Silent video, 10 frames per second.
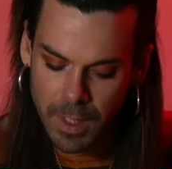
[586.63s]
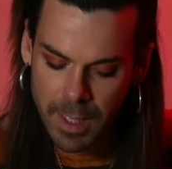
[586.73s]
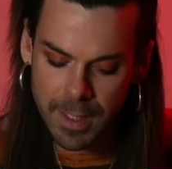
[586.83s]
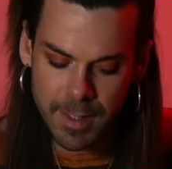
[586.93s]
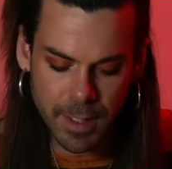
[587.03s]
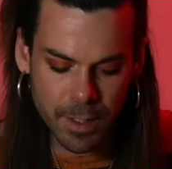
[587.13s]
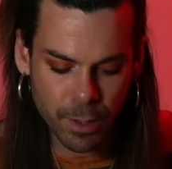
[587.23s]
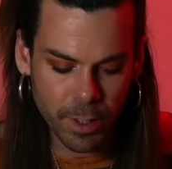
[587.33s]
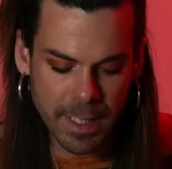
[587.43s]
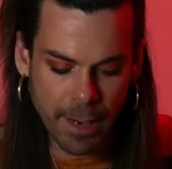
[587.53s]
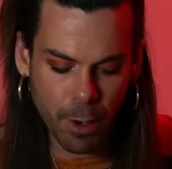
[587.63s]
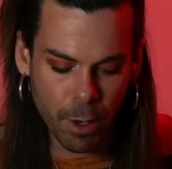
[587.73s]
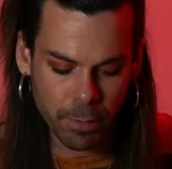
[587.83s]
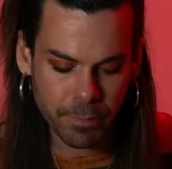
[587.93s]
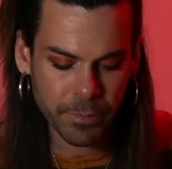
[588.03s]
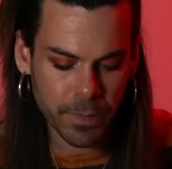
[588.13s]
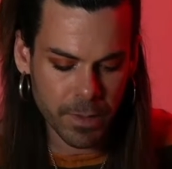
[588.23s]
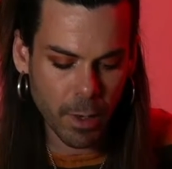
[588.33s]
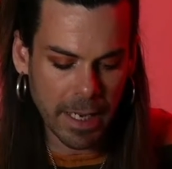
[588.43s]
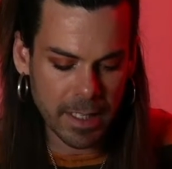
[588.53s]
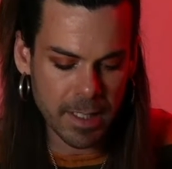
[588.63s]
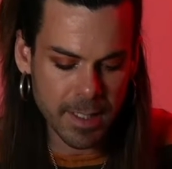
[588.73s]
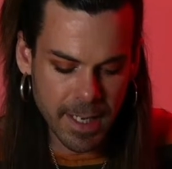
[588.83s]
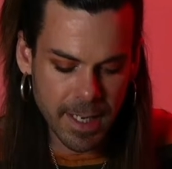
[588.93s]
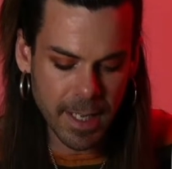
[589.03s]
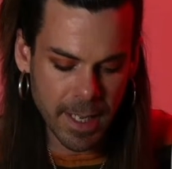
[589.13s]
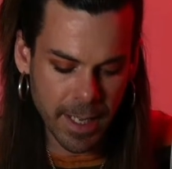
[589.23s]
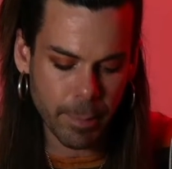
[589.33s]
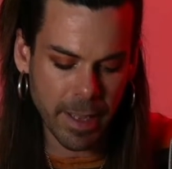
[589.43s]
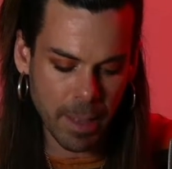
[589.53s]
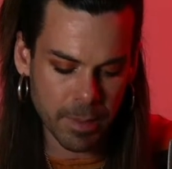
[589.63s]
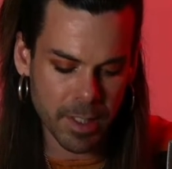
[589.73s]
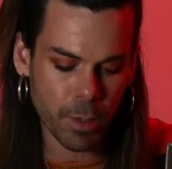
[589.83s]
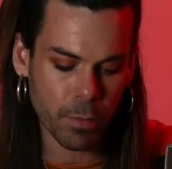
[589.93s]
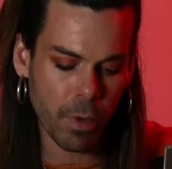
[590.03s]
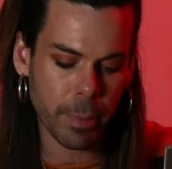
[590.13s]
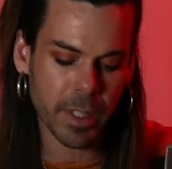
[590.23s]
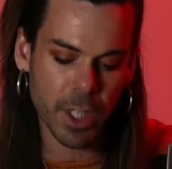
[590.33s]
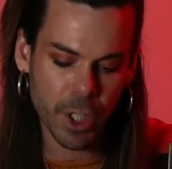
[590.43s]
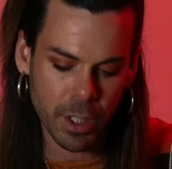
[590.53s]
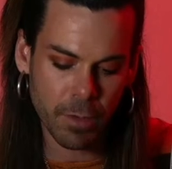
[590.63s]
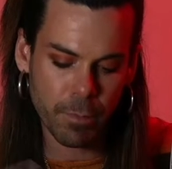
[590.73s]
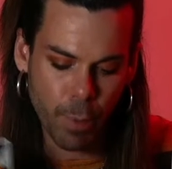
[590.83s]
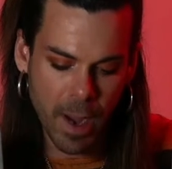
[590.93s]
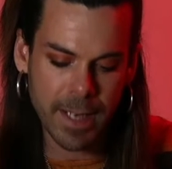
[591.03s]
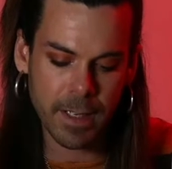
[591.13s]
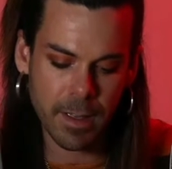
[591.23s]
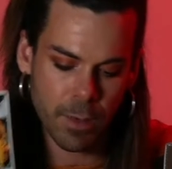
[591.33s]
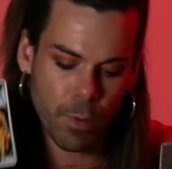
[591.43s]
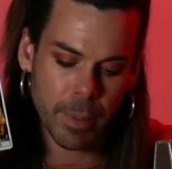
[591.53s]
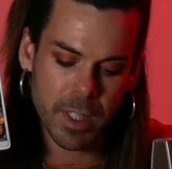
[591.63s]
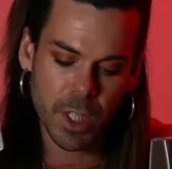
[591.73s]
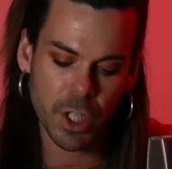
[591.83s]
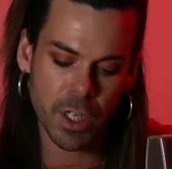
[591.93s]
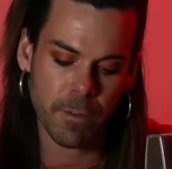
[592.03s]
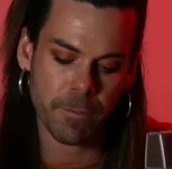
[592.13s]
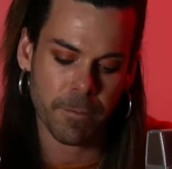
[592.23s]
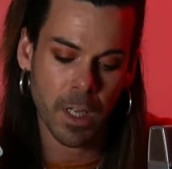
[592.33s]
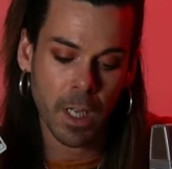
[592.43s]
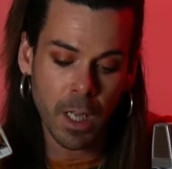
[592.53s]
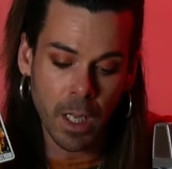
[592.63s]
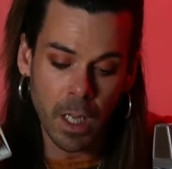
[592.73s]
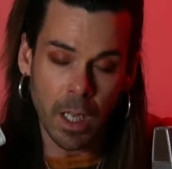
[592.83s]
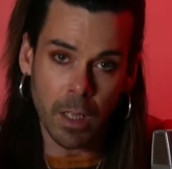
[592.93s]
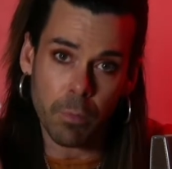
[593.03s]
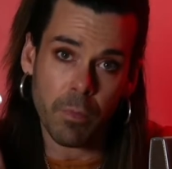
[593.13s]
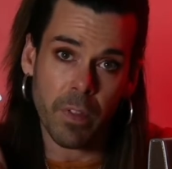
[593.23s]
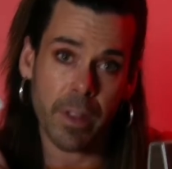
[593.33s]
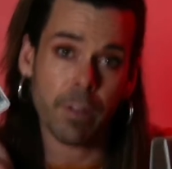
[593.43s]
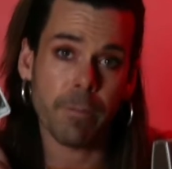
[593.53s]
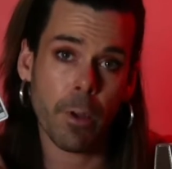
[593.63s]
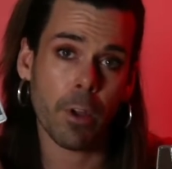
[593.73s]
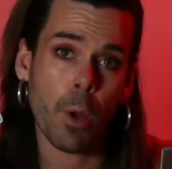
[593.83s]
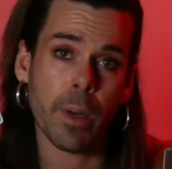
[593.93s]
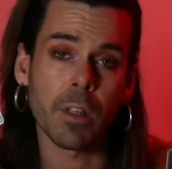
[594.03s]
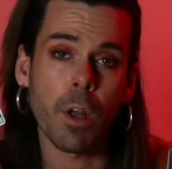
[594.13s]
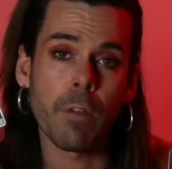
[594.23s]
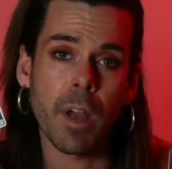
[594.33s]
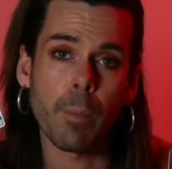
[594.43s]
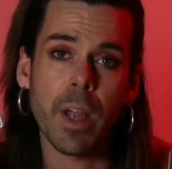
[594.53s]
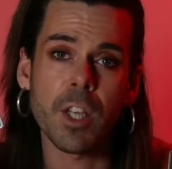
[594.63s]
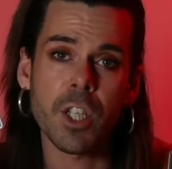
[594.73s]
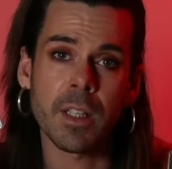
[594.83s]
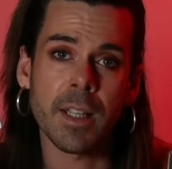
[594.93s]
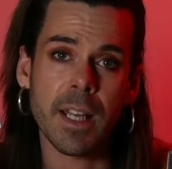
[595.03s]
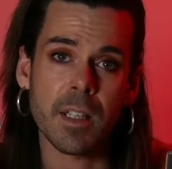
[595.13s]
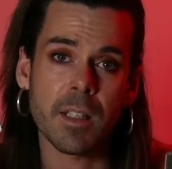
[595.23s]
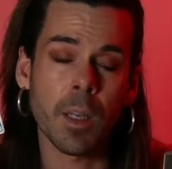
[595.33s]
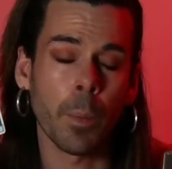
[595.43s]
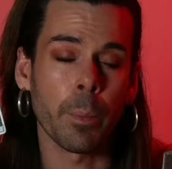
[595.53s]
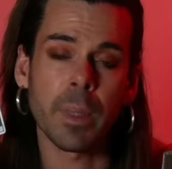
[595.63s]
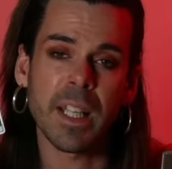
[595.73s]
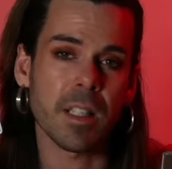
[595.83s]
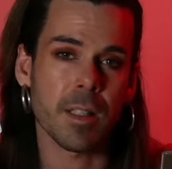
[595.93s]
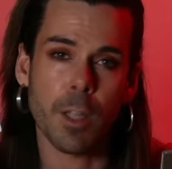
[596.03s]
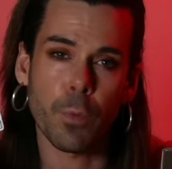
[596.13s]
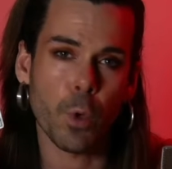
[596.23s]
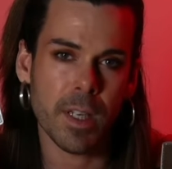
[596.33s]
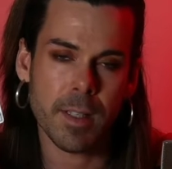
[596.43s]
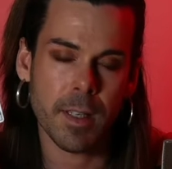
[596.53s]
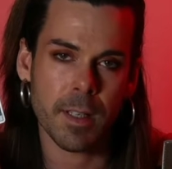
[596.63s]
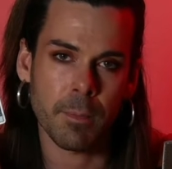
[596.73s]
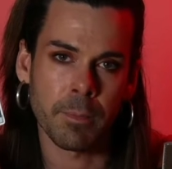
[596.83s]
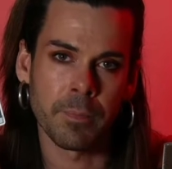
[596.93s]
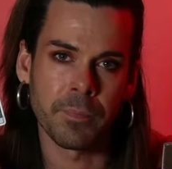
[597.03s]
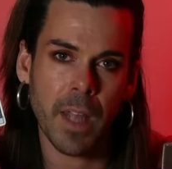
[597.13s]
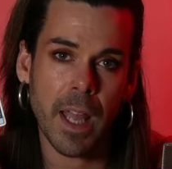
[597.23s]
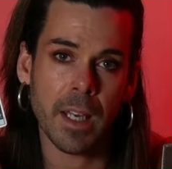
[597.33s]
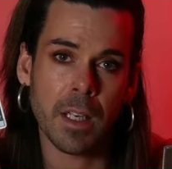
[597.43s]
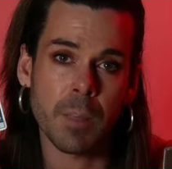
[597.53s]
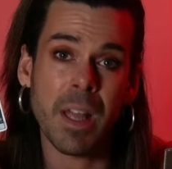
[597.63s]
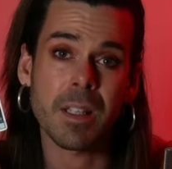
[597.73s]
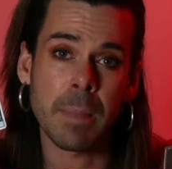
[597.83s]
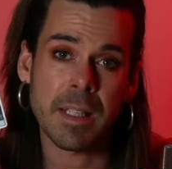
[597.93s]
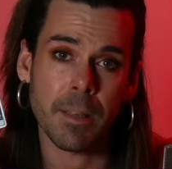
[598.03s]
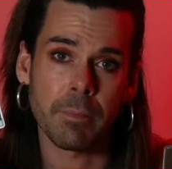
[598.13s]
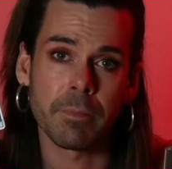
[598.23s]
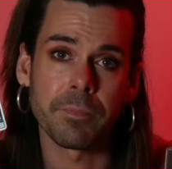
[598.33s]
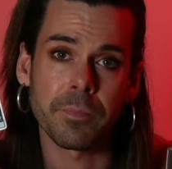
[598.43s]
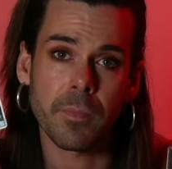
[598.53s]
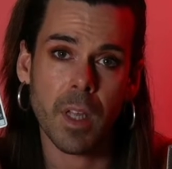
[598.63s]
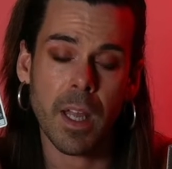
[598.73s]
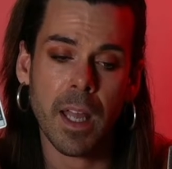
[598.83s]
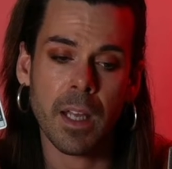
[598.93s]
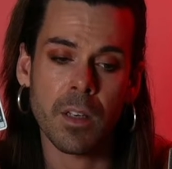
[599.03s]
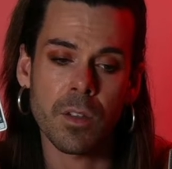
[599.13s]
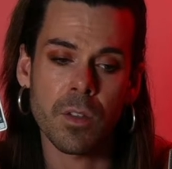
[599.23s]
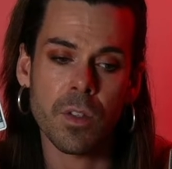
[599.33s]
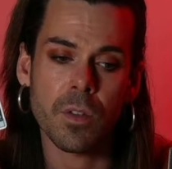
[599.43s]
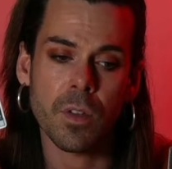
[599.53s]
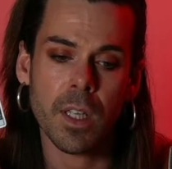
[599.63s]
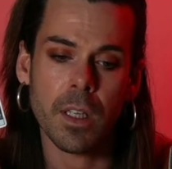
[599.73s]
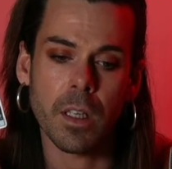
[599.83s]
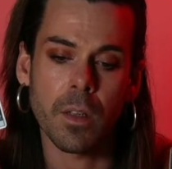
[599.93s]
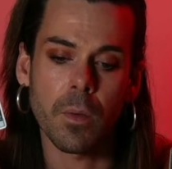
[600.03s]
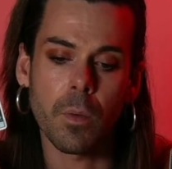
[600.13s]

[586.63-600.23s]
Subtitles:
Now let's get to your tarot. So I can see here perhaps the repetition of brain, the repetition of, think of Virgo in a low vibration, that is complete self-criticism and pessimism and the